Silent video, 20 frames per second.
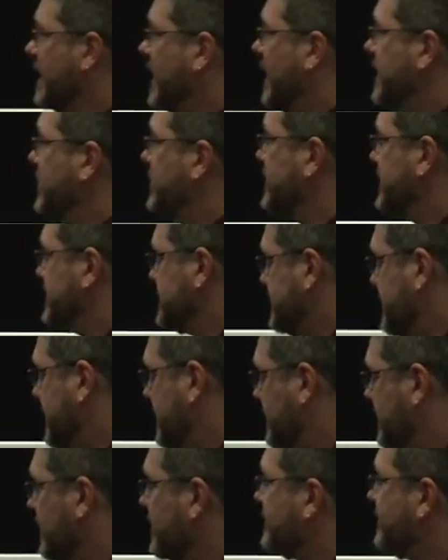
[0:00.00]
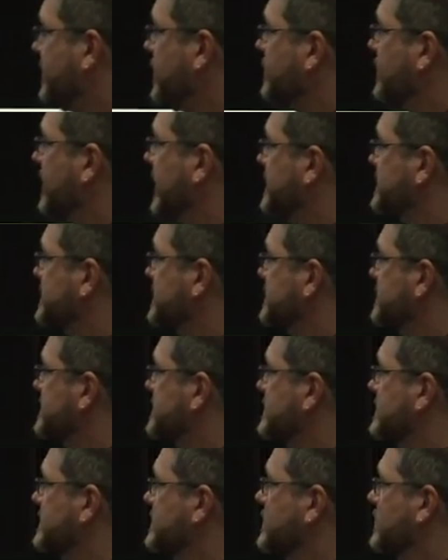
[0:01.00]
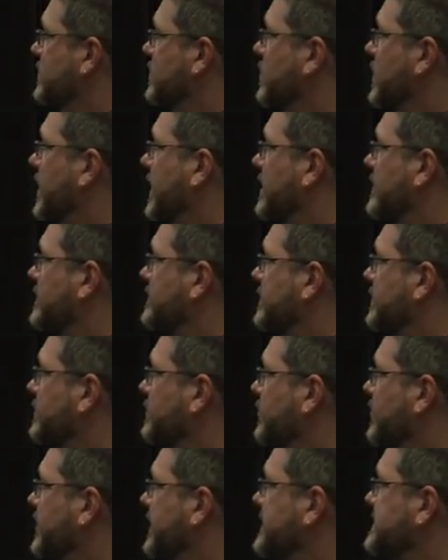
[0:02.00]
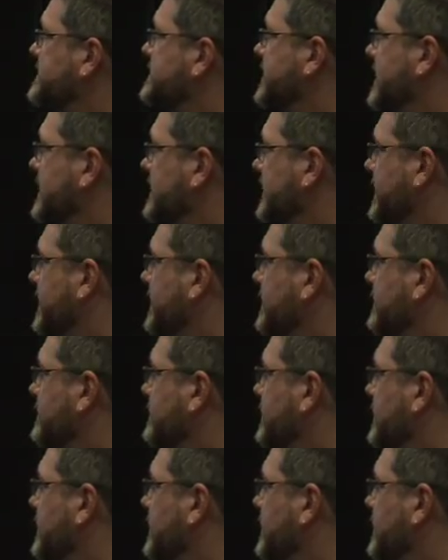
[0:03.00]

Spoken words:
And you can see there are a few places where they're pretty steadily